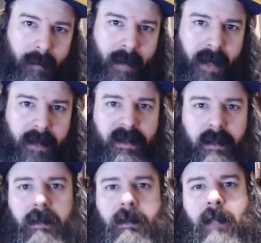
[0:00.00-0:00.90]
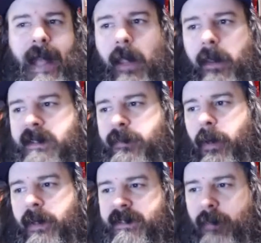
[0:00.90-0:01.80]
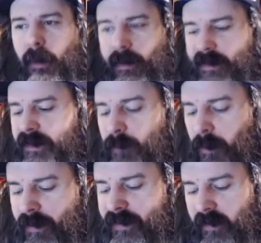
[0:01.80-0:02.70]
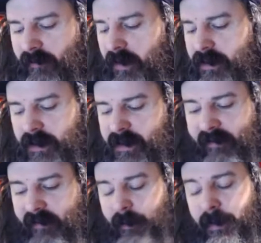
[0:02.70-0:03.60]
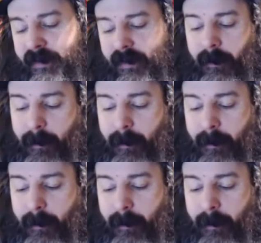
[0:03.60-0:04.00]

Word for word: in Madison. Alex runs one of the smoothest conventions I've ever been to.